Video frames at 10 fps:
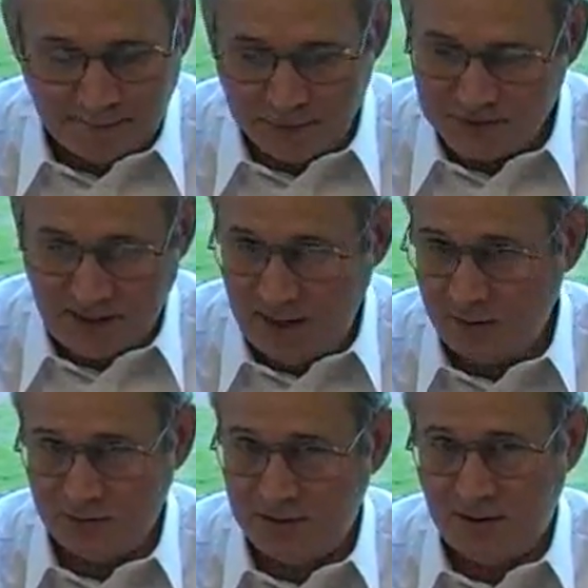There's an
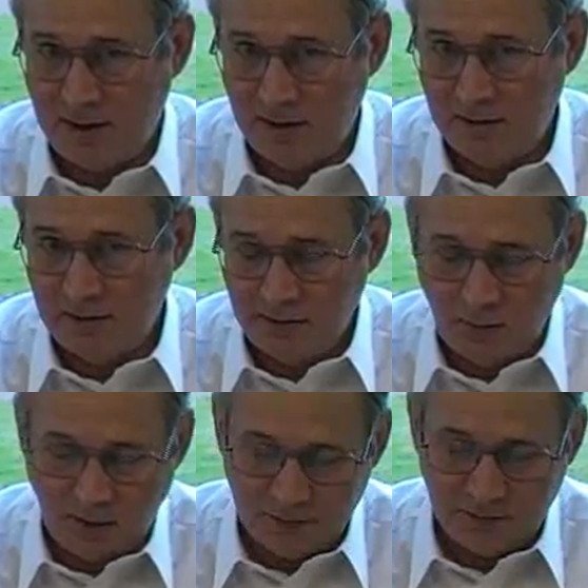energy there.
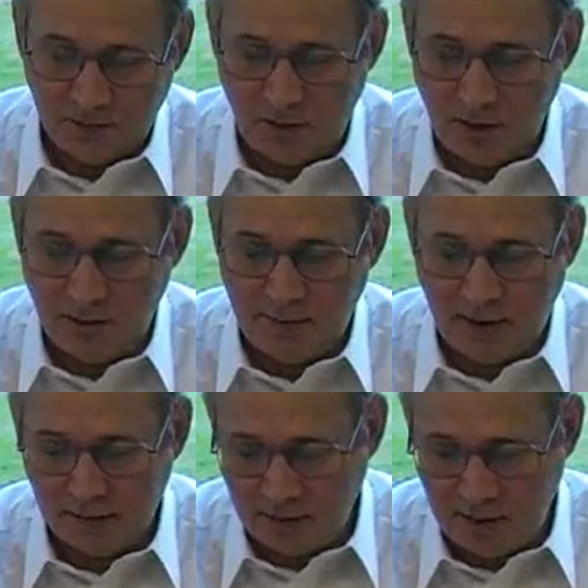We also talk
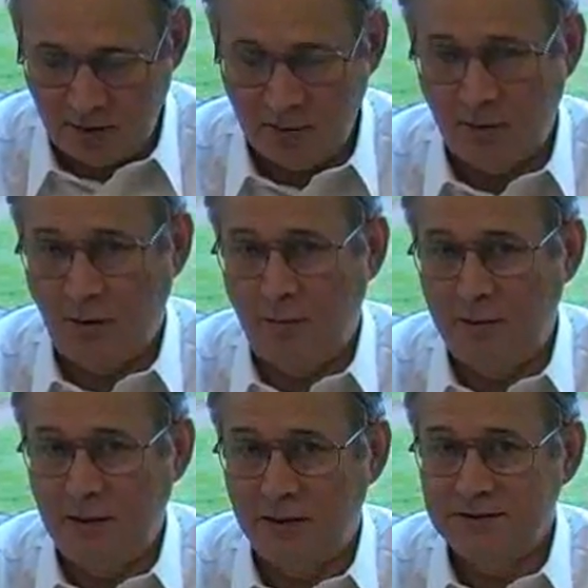about alcohol
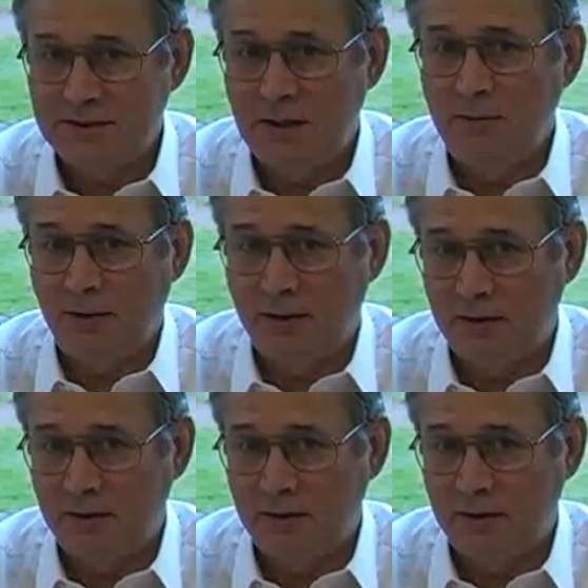being a stimulant,